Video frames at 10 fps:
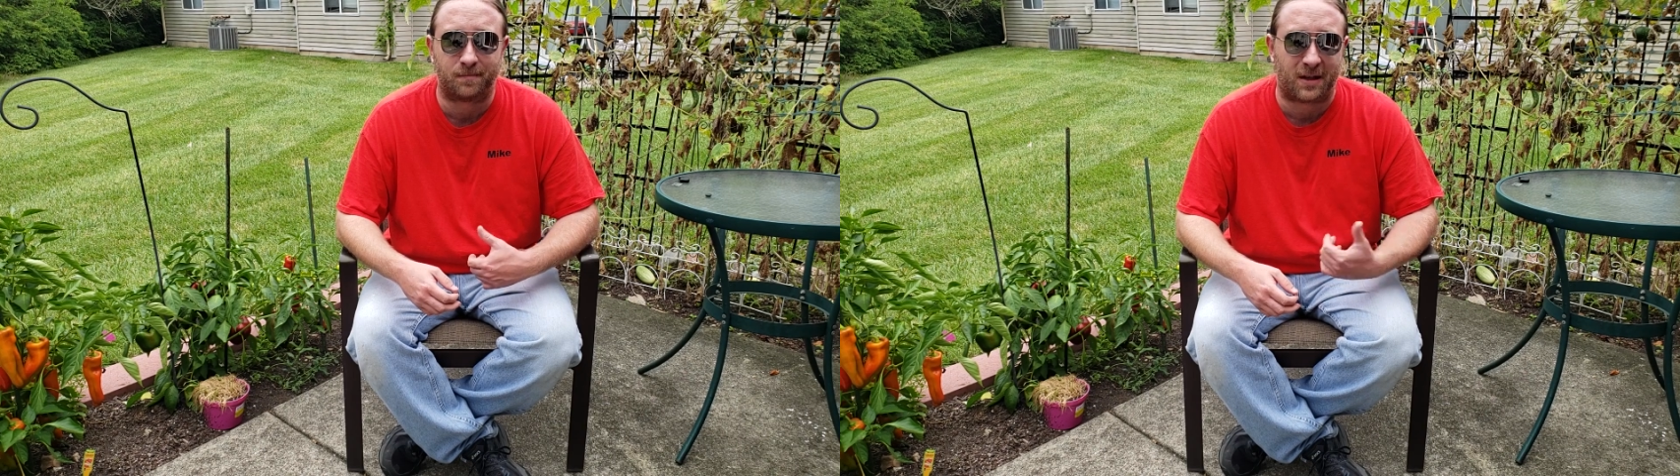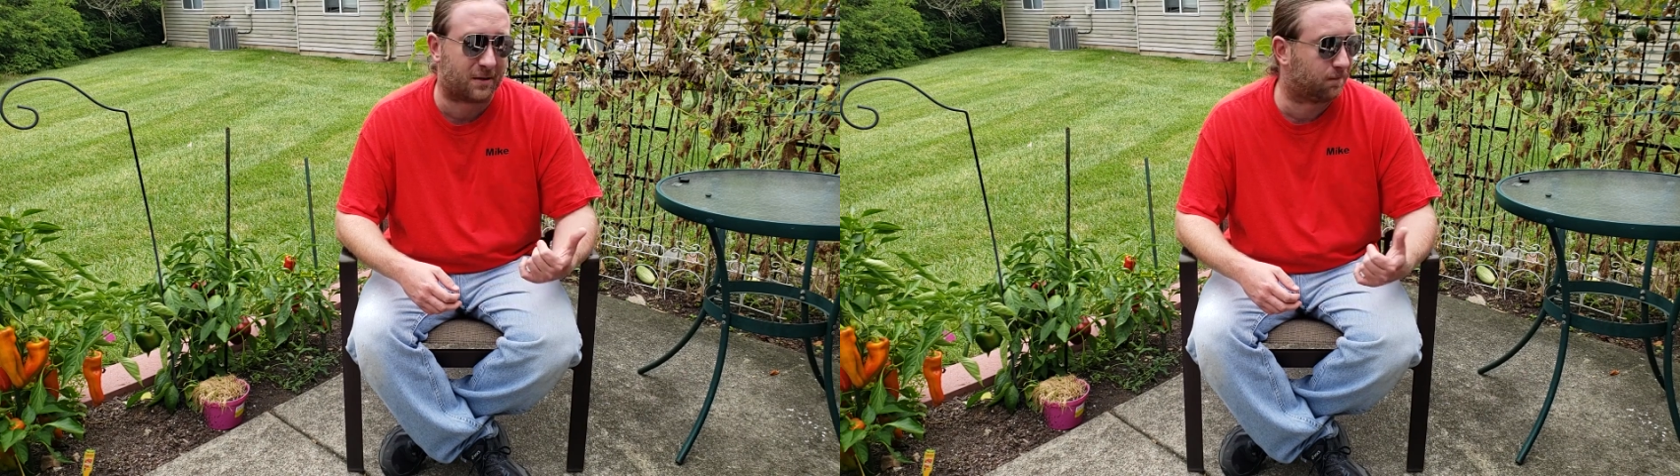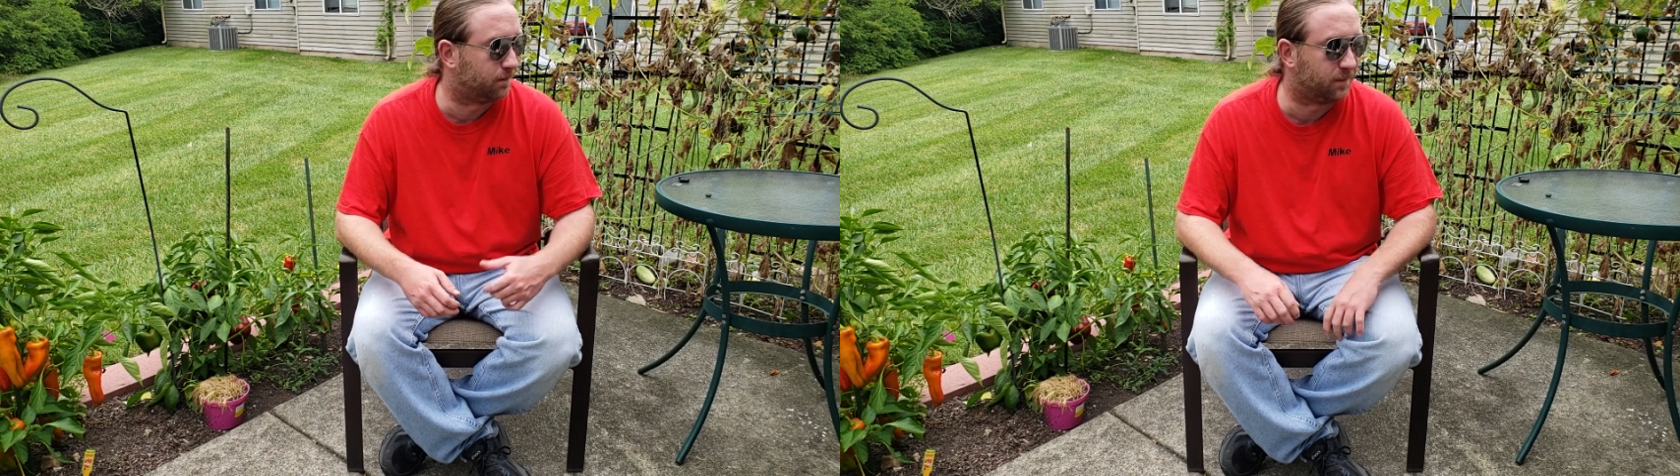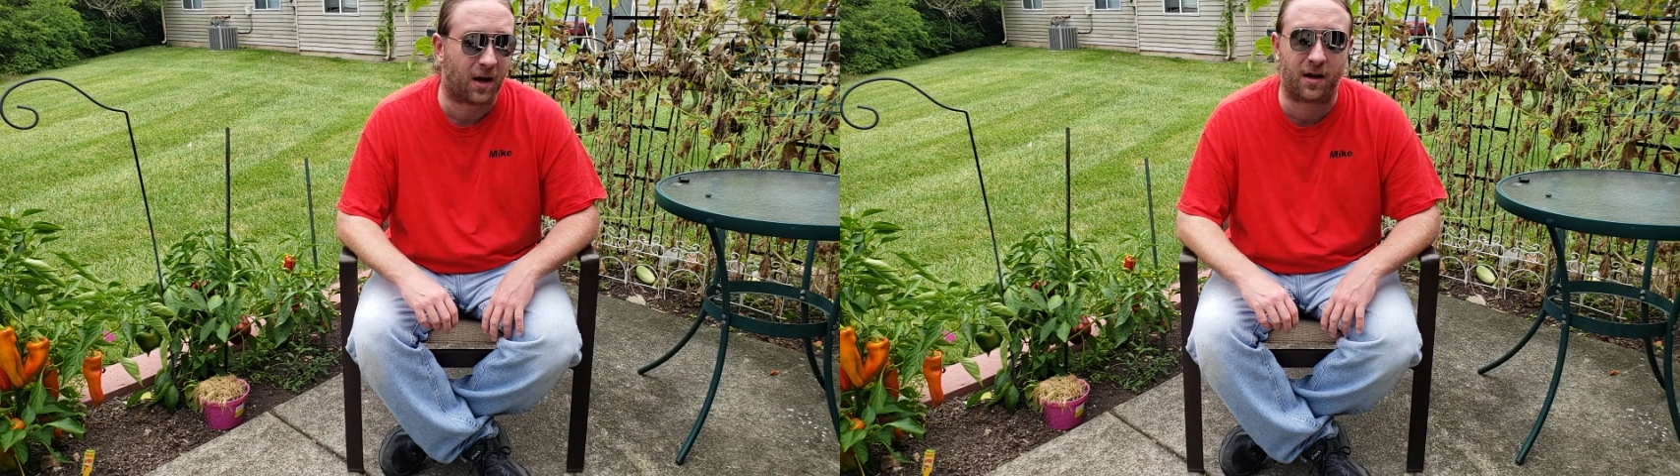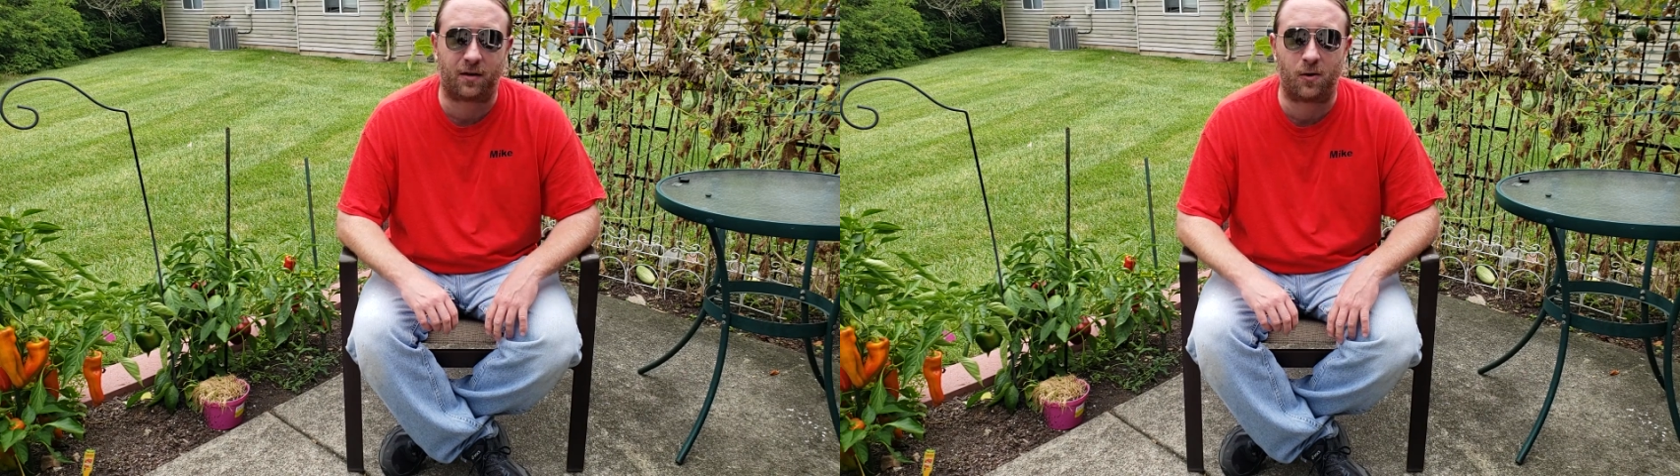and
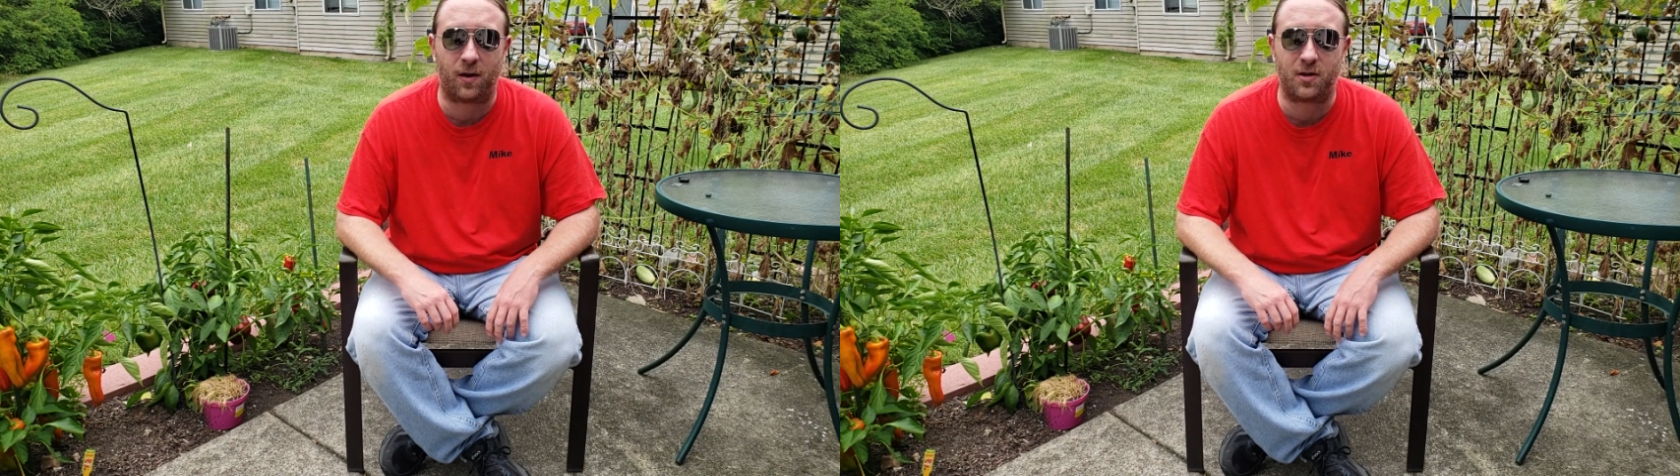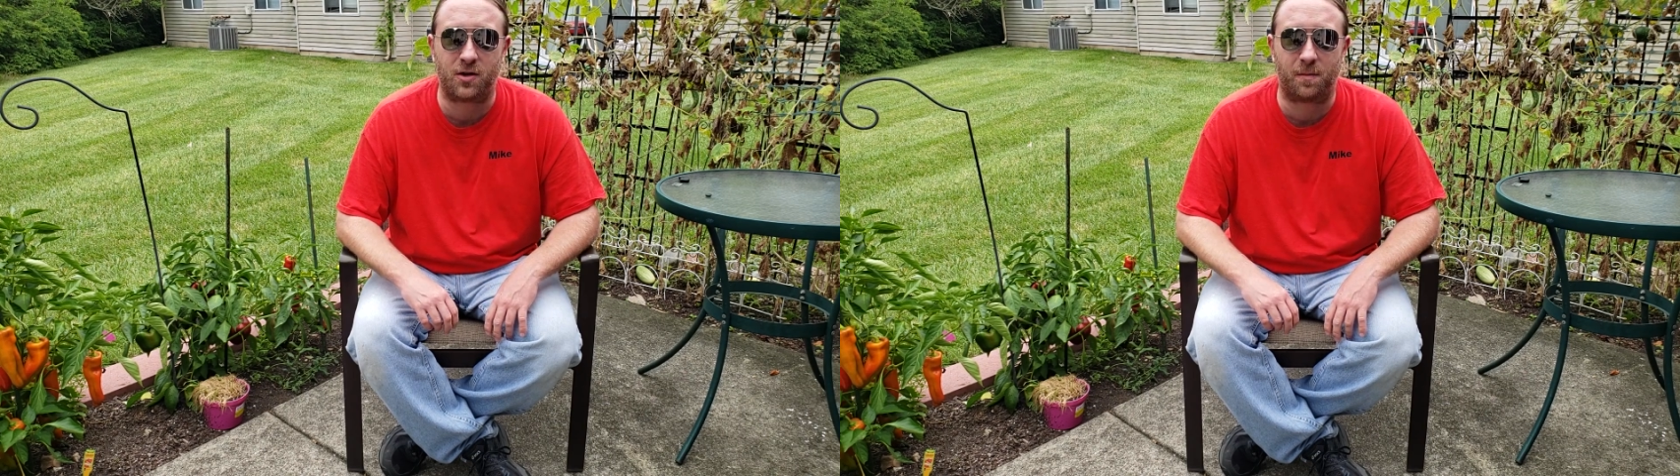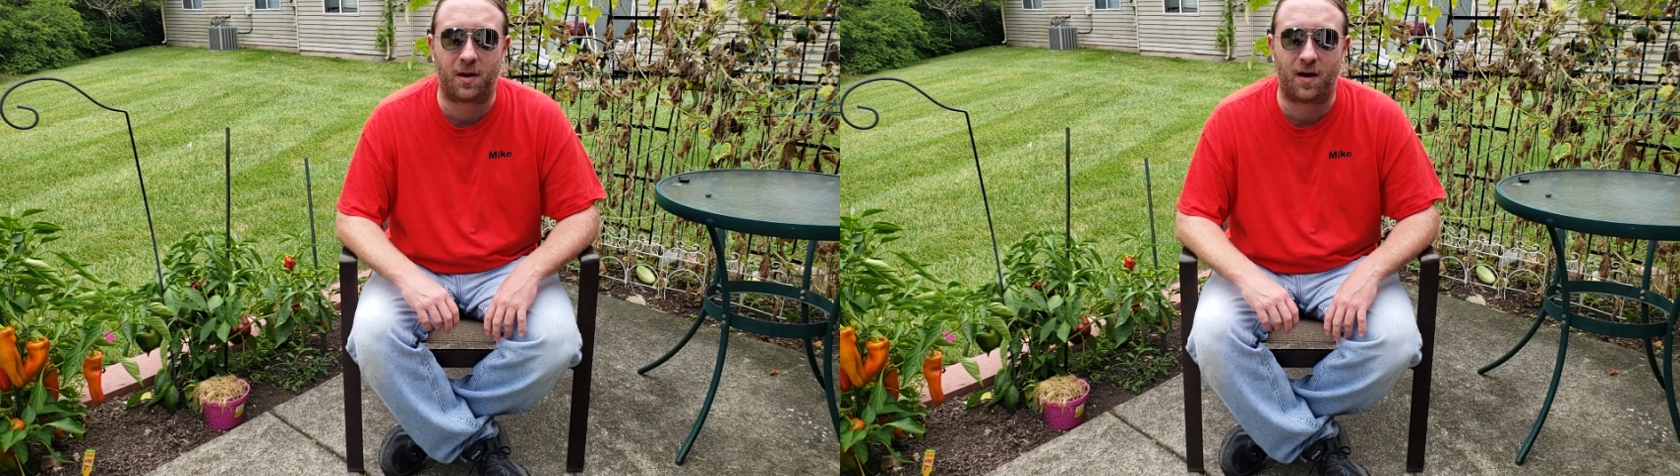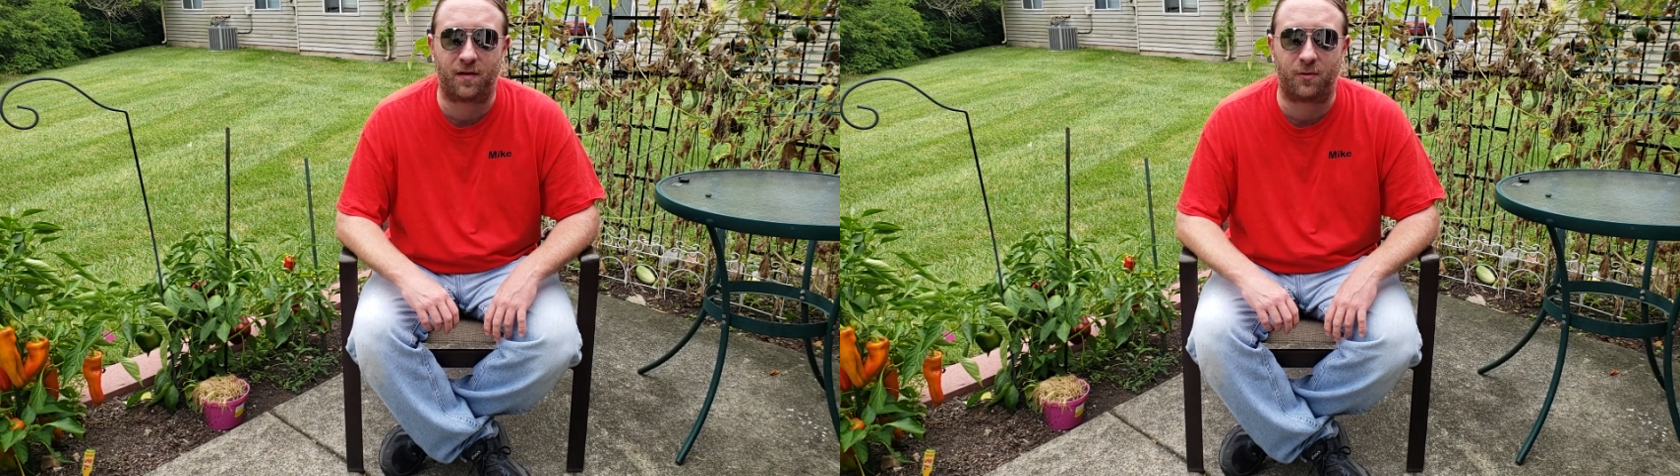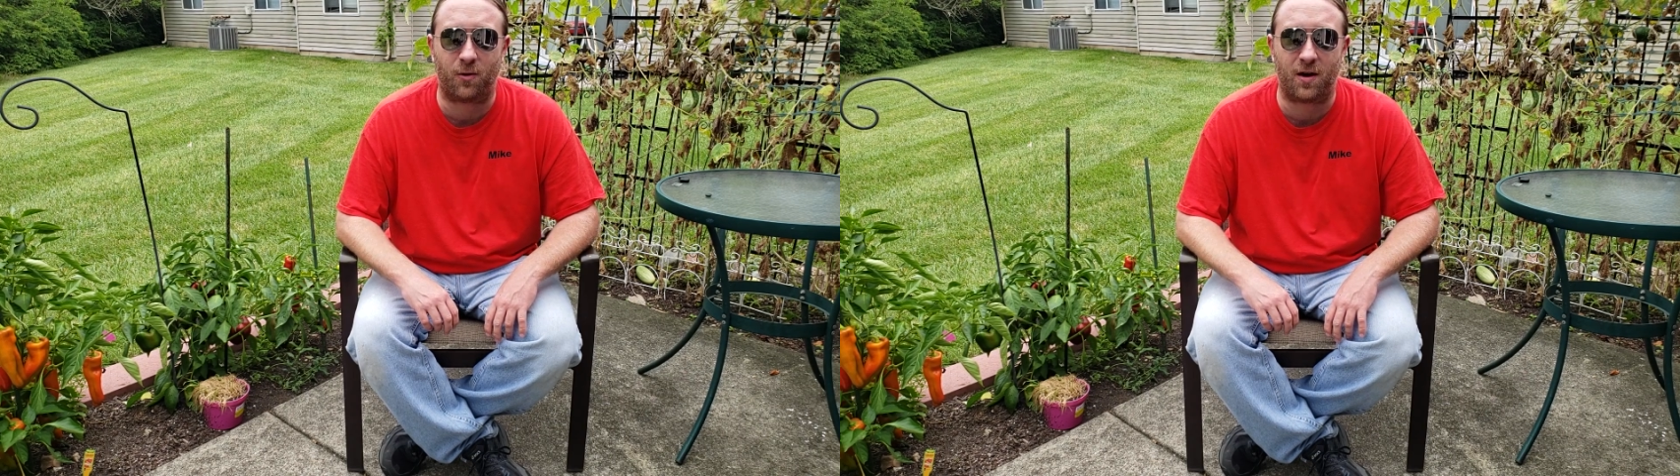heck, go get you a
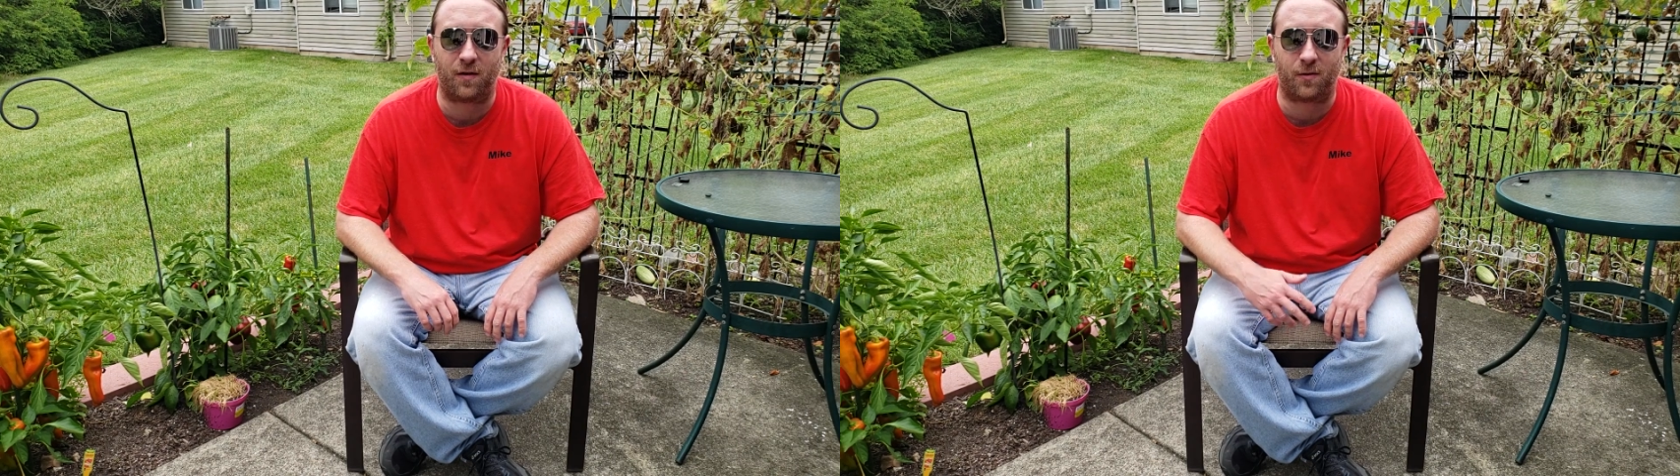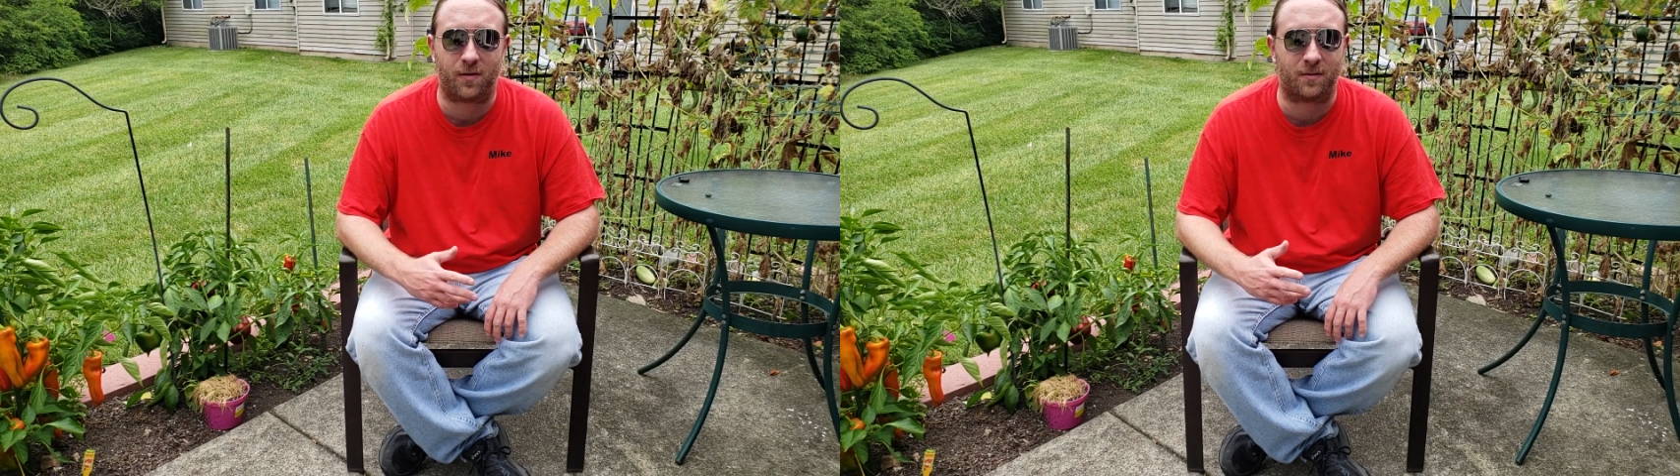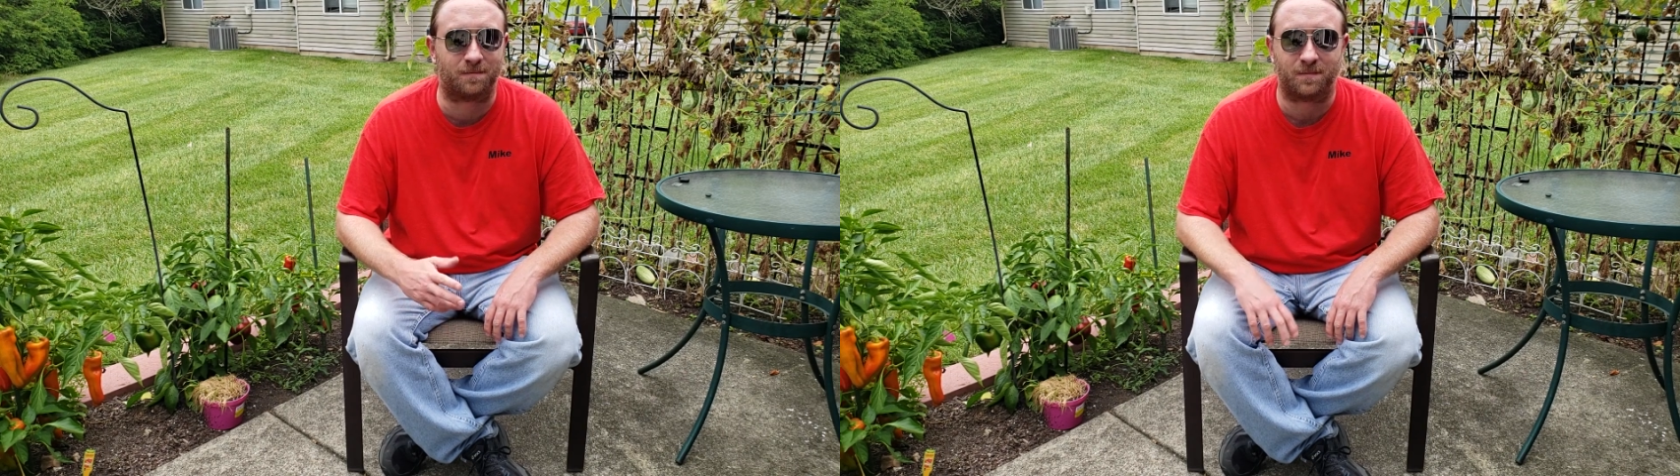plastic razor and